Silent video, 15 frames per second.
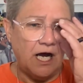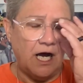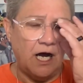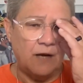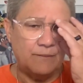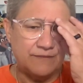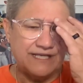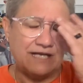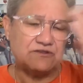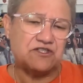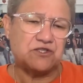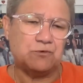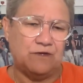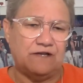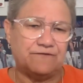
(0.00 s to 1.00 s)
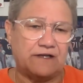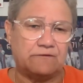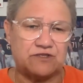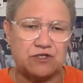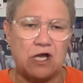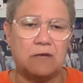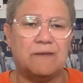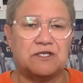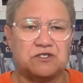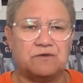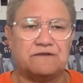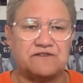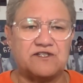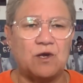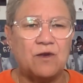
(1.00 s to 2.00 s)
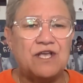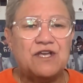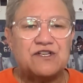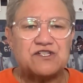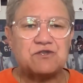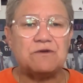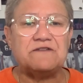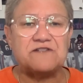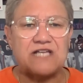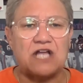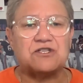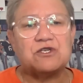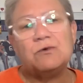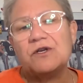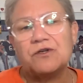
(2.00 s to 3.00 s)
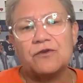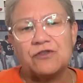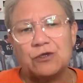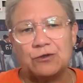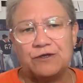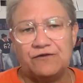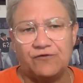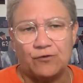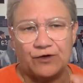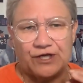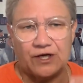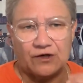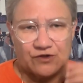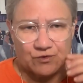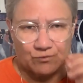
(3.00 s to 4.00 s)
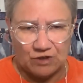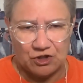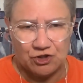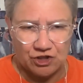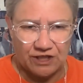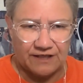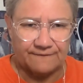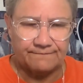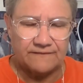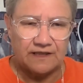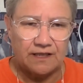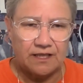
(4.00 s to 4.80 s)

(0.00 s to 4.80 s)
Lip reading: Now, Swift. I was talking about Swift. So Swift's got 234 yards rushing.